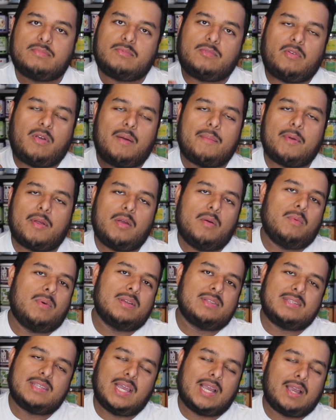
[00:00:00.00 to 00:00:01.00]
Cranberry
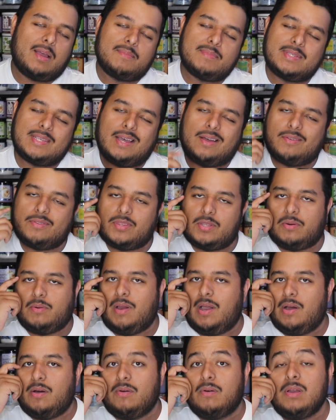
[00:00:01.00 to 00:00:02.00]
Woods that comes out
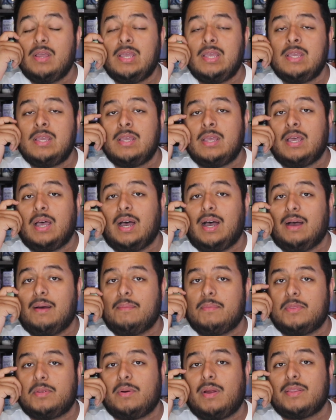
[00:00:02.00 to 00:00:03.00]
throughout
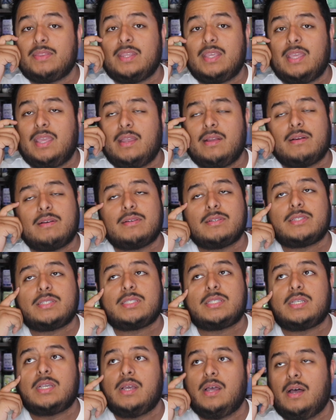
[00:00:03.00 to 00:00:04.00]
the
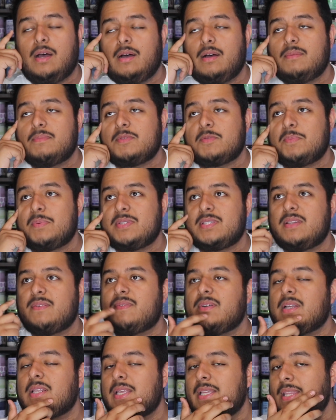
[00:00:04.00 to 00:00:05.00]
years,
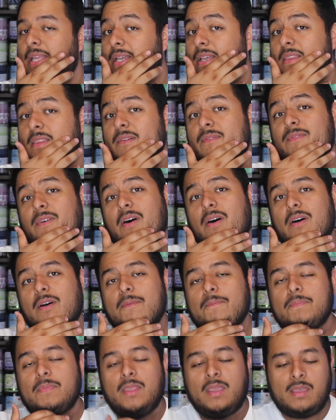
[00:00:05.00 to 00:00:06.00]
specifically like in the
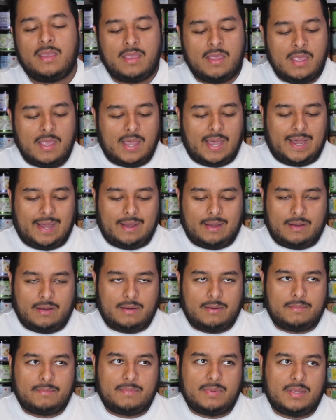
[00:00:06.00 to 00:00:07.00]
fall.
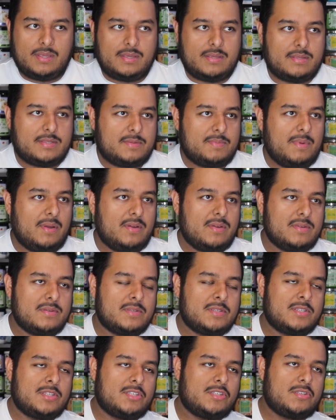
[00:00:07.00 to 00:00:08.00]

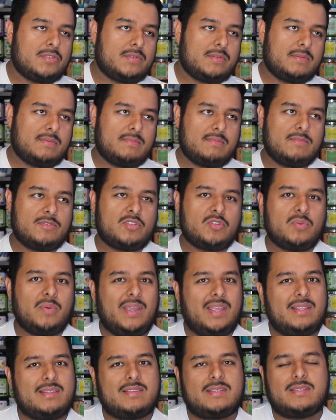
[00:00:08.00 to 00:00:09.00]
Smells
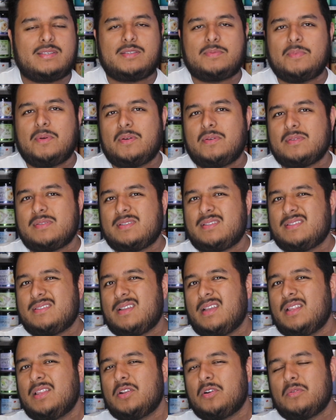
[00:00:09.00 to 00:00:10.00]
sweet, smells
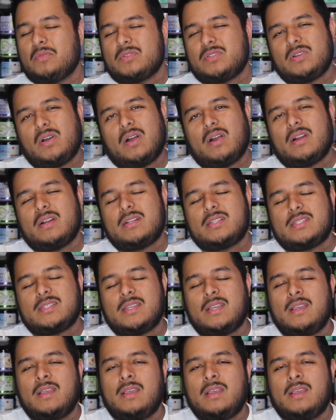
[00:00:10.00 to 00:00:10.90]
a little tart,